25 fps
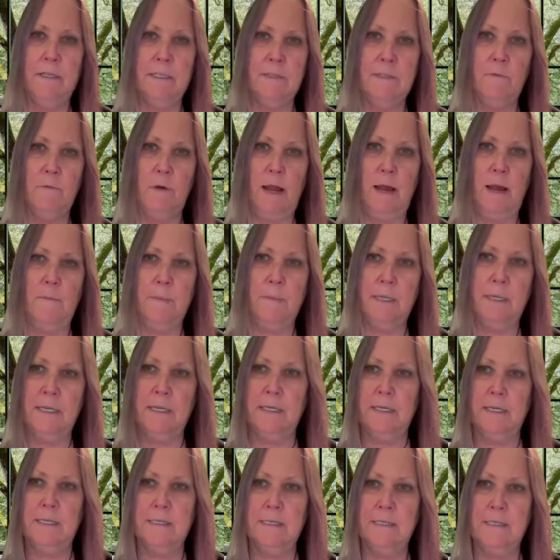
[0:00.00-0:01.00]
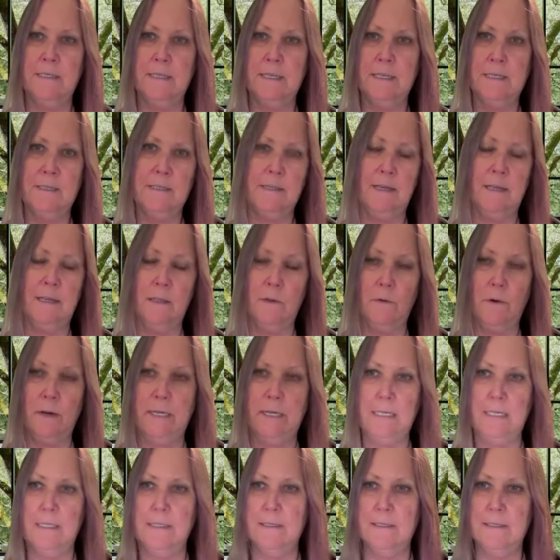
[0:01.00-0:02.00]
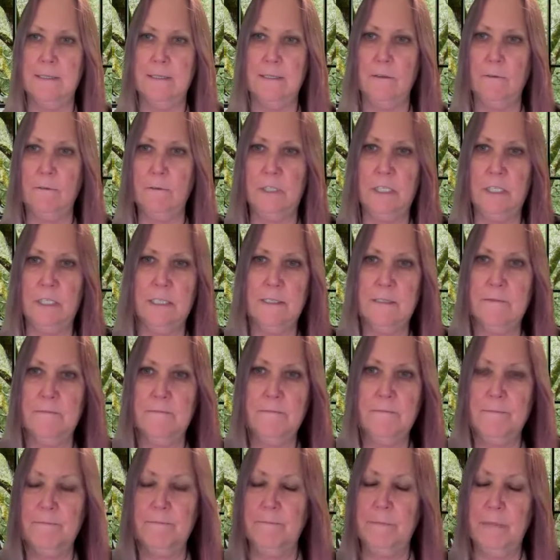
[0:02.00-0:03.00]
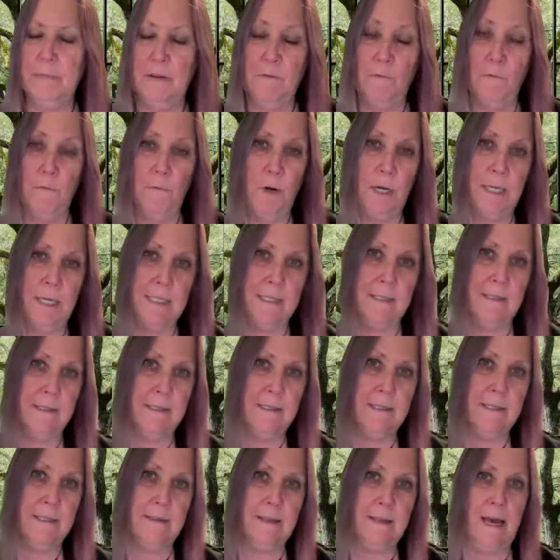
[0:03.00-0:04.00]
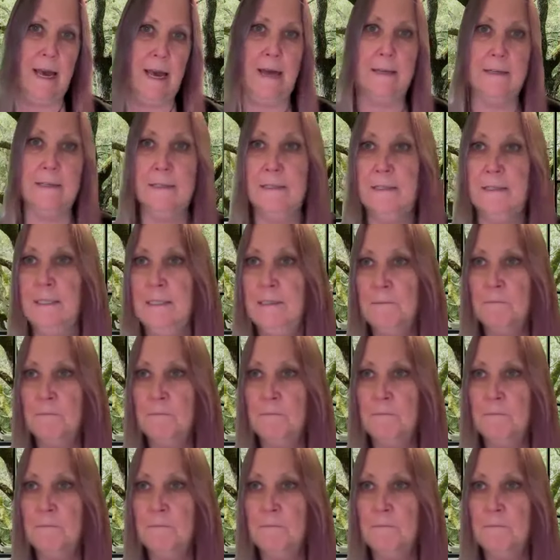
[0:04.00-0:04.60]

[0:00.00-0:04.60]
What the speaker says: It's rapid and it's accelerated. So just even presencing that.